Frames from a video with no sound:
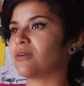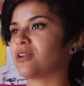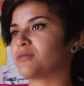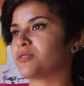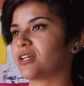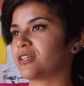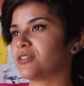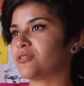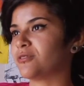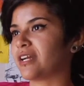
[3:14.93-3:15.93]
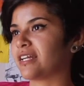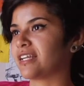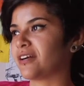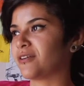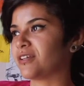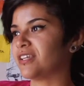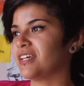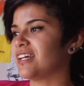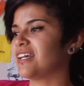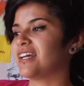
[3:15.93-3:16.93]
what I'm trying to do right now, and
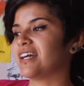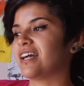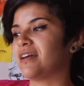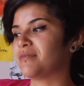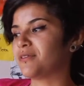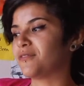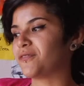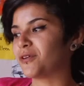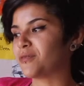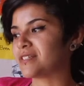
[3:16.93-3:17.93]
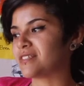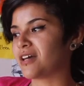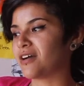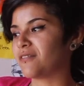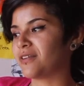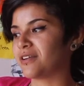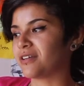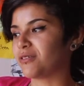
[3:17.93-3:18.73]
I mean, film is not very